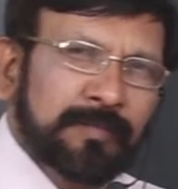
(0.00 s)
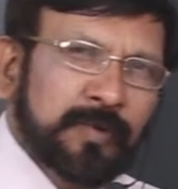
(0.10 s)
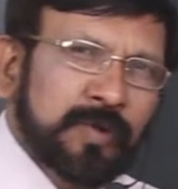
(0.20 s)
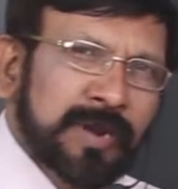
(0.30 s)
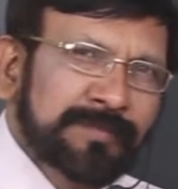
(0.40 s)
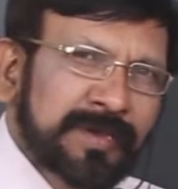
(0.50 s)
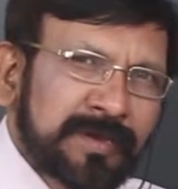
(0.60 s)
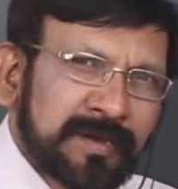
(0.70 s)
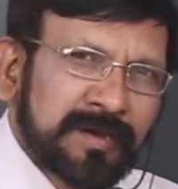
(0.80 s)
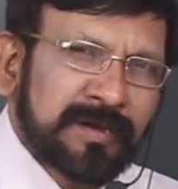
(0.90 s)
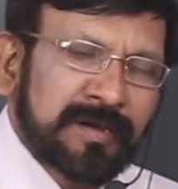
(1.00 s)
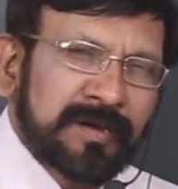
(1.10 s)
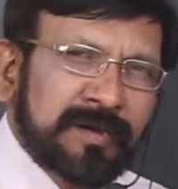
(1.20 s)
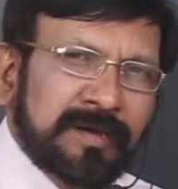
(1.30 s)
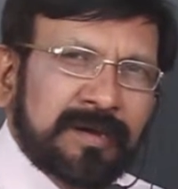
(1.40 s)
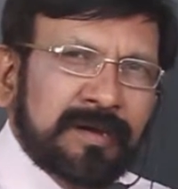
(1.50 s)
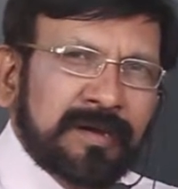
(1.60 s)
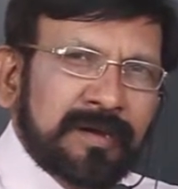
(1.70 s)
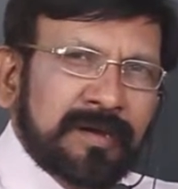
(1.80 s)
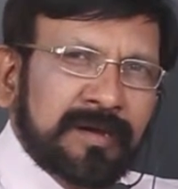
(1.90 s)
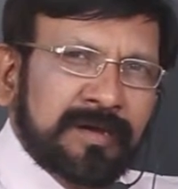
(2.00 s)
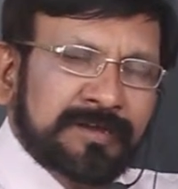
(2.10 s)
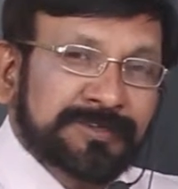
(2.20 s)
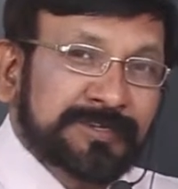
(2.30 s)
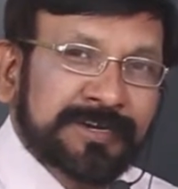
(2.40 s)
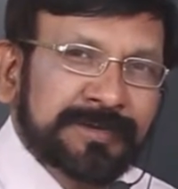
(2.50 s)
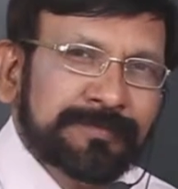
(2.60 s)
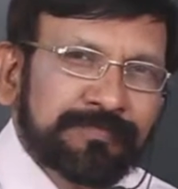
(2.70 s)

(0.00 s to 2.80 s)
programming history.